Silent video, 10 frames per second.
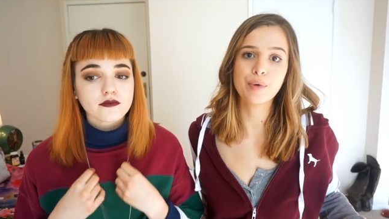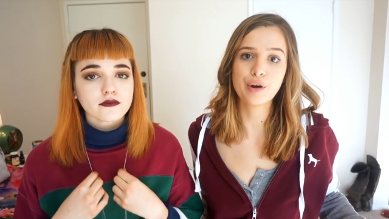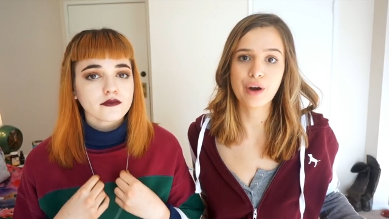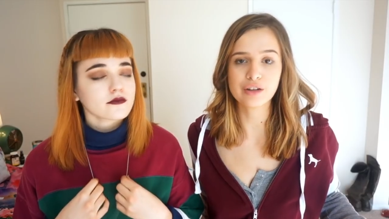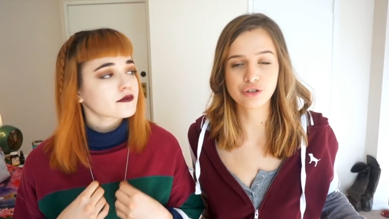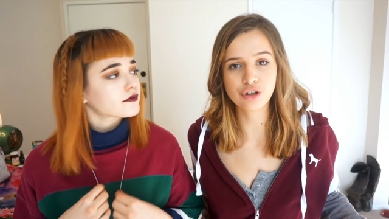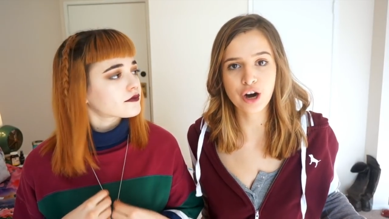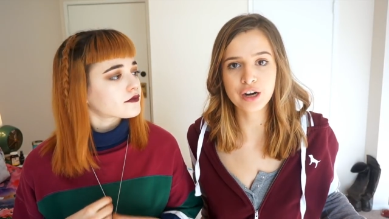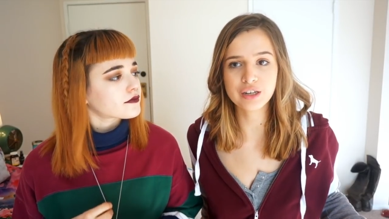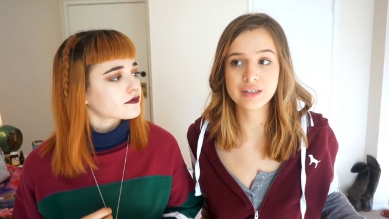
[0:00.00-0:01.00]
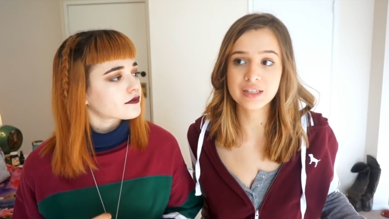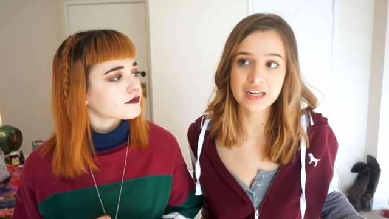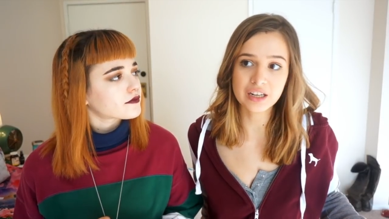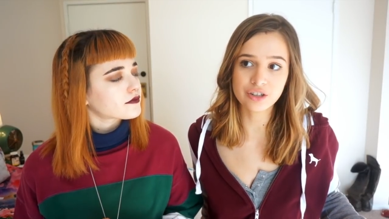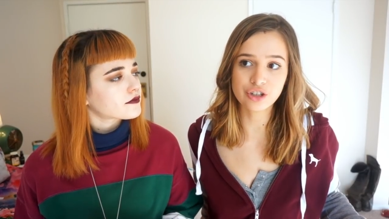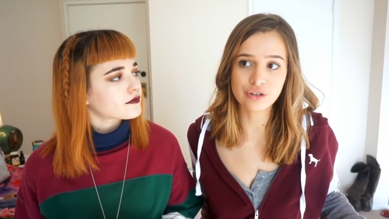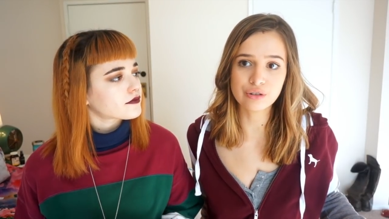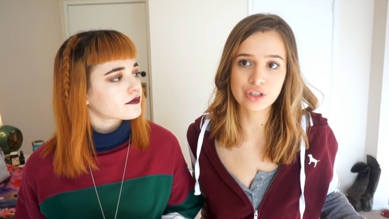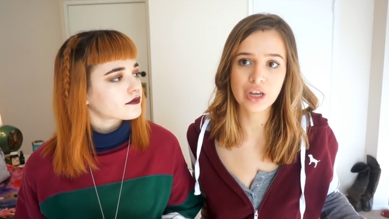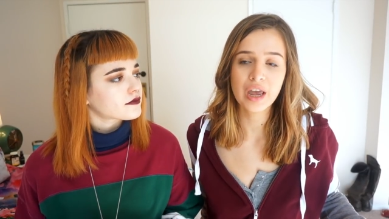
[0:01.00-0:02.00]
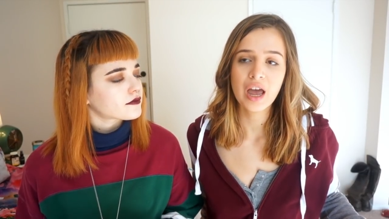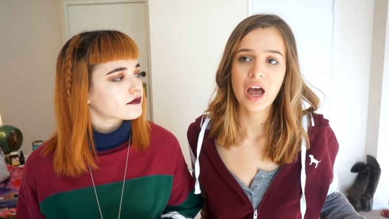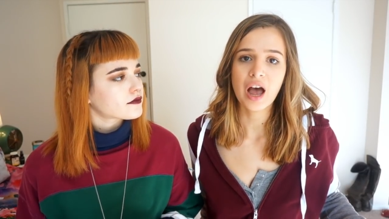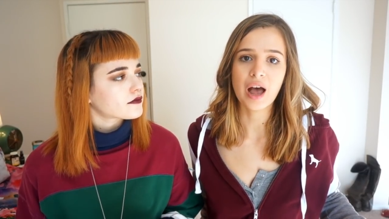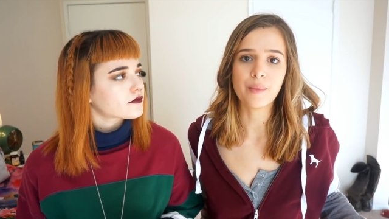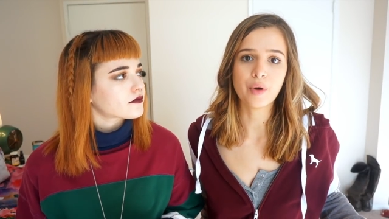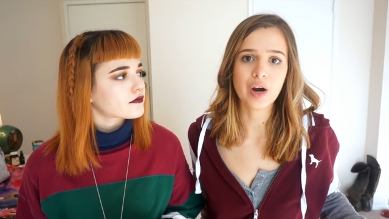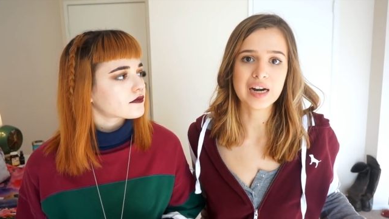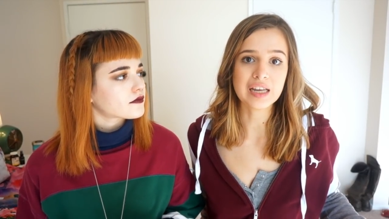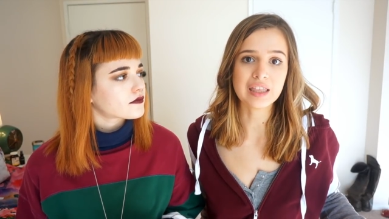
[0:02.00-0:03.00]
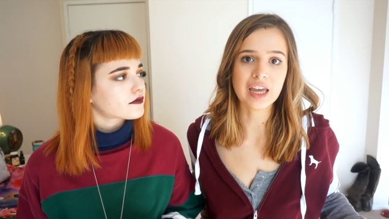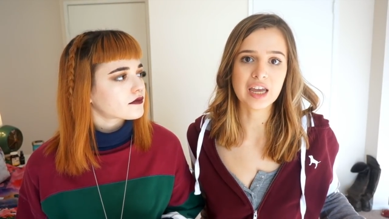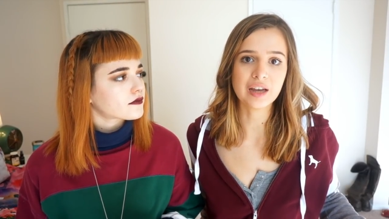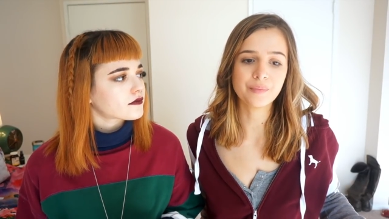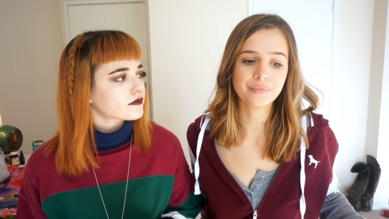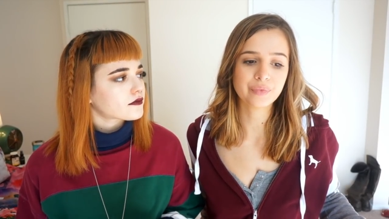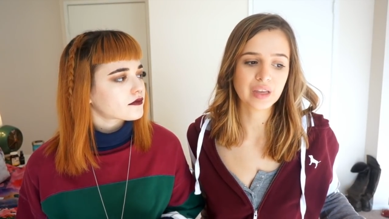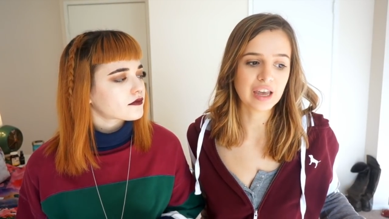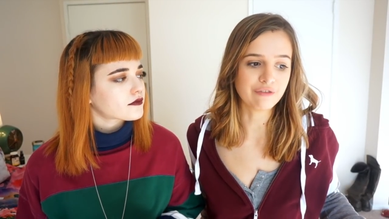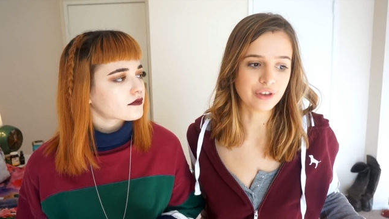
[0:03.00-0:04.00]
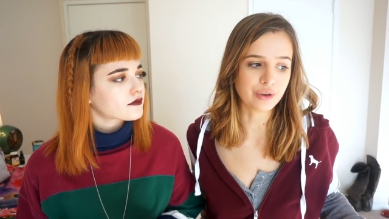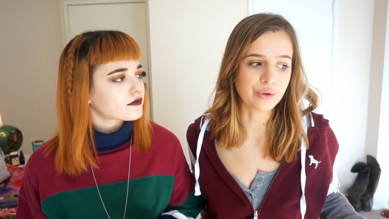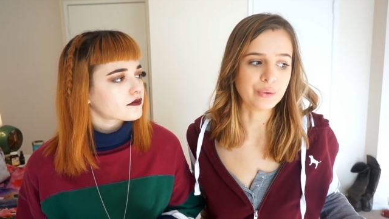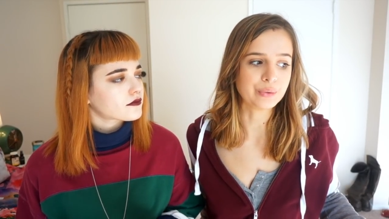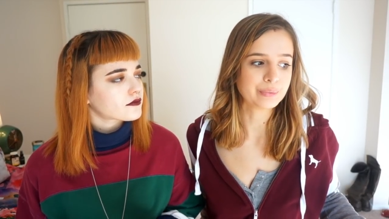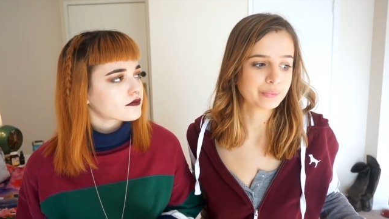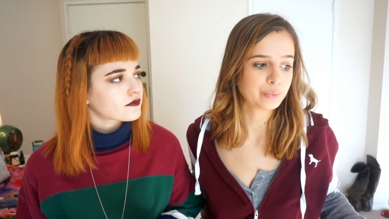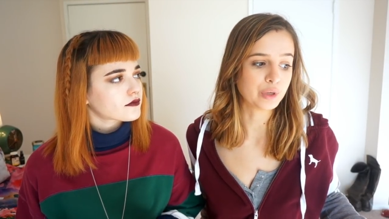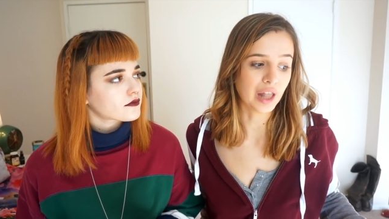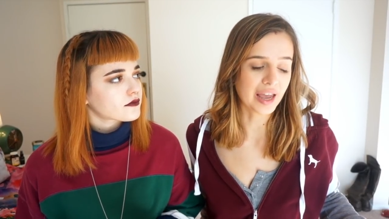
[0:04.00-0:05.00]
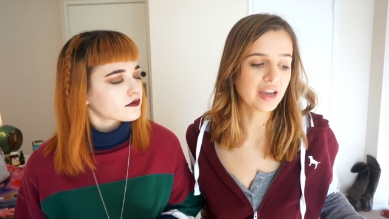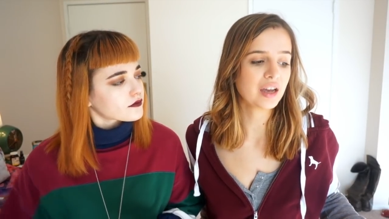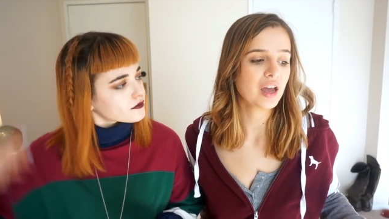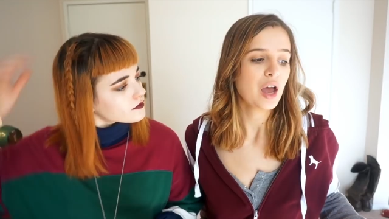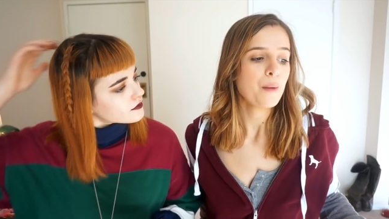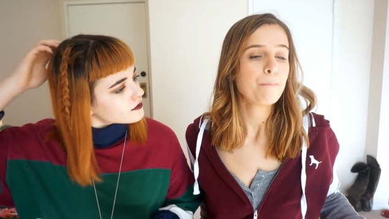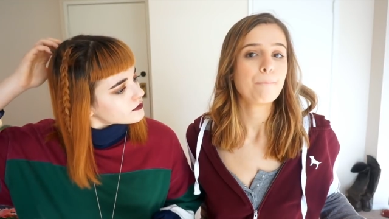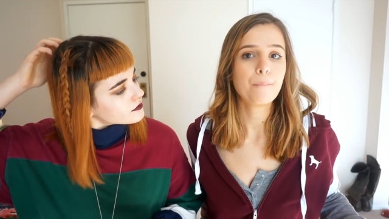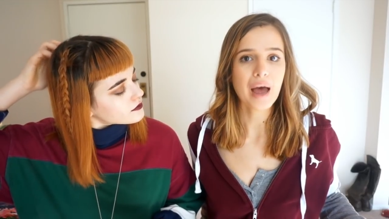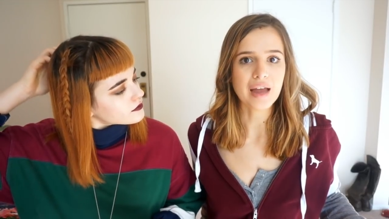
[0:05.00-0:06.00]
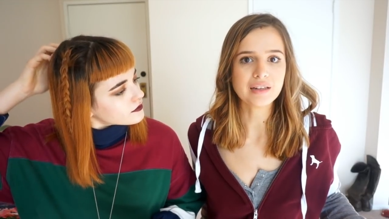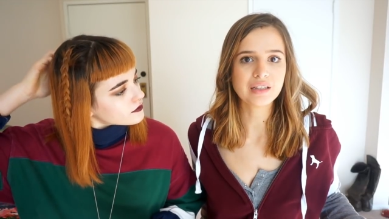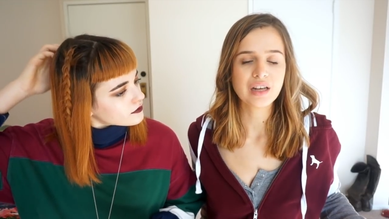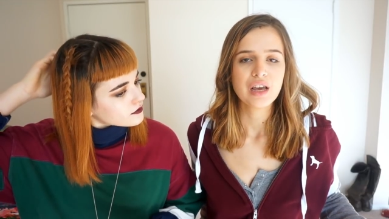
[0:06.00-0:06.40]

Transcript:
Speaker 1: mm-hmm. progress chart issues um, or anything if you would like. But